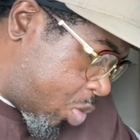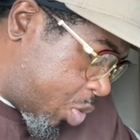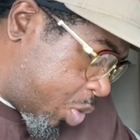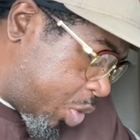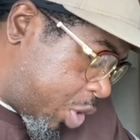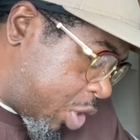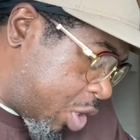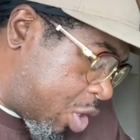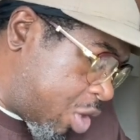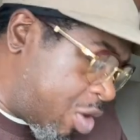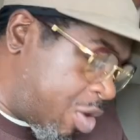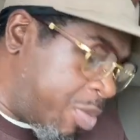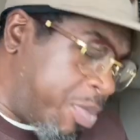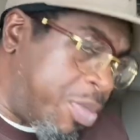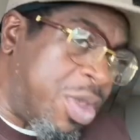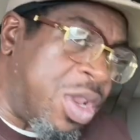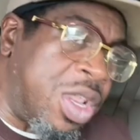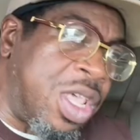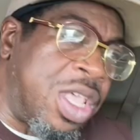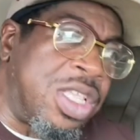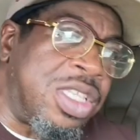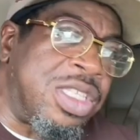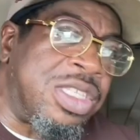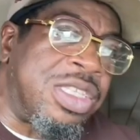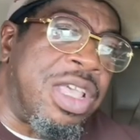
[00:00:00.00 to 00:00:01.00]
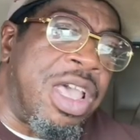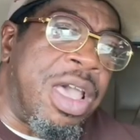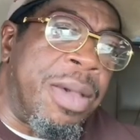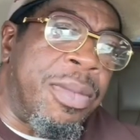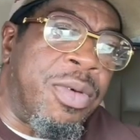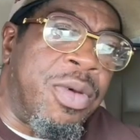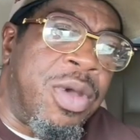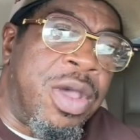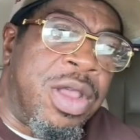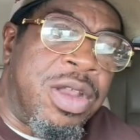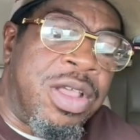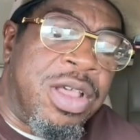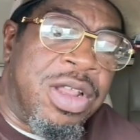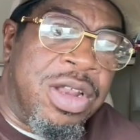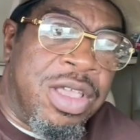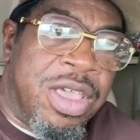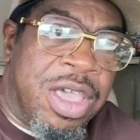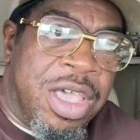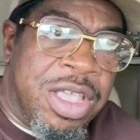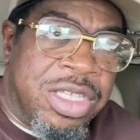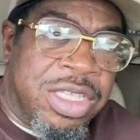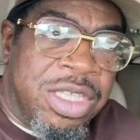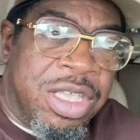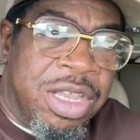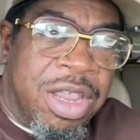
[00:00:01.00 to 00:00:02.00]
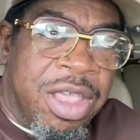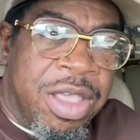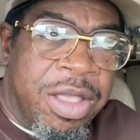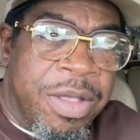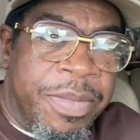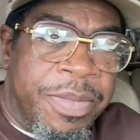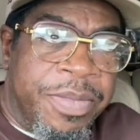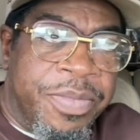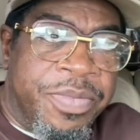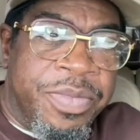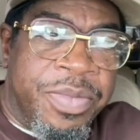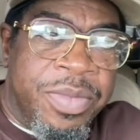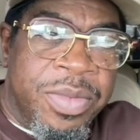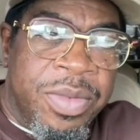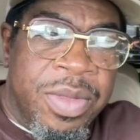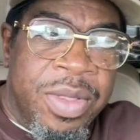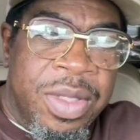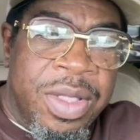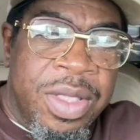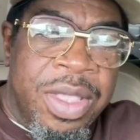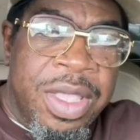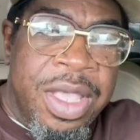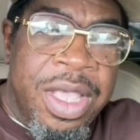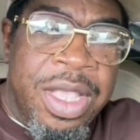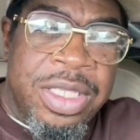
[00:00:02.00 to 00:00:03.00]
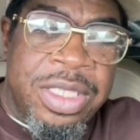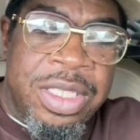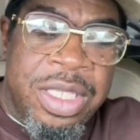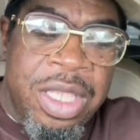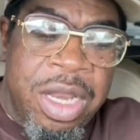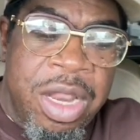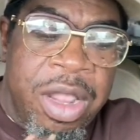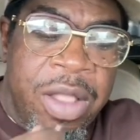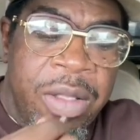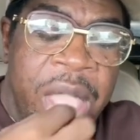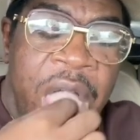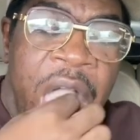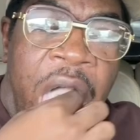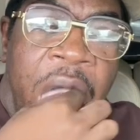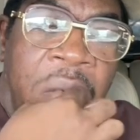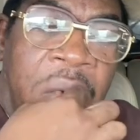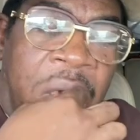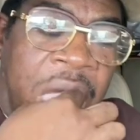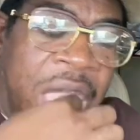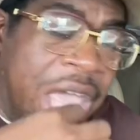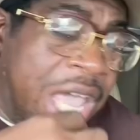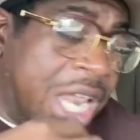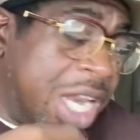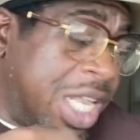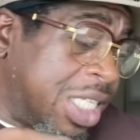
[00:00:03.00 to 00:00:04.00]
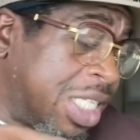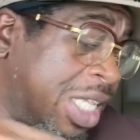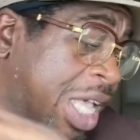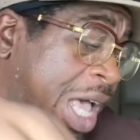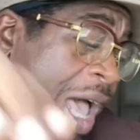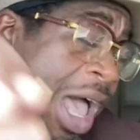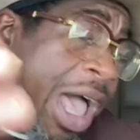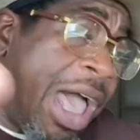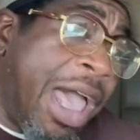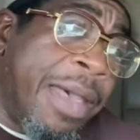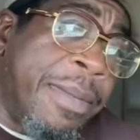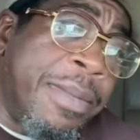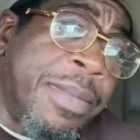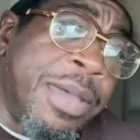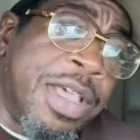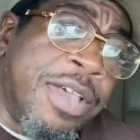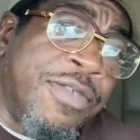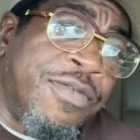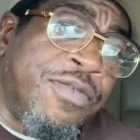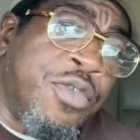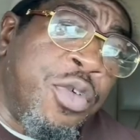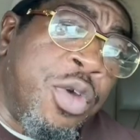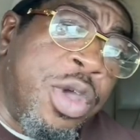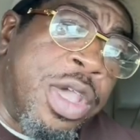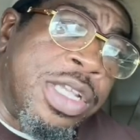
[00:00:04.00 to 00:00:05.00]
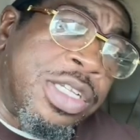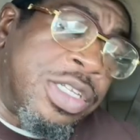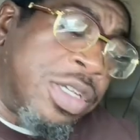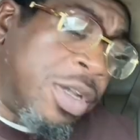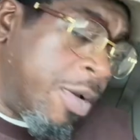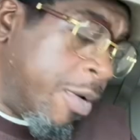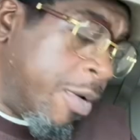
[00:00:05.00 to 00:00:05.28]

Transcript: Do a bit of that salmon right there. Y'all see that? Y'all see that? It is hot, man, fresh.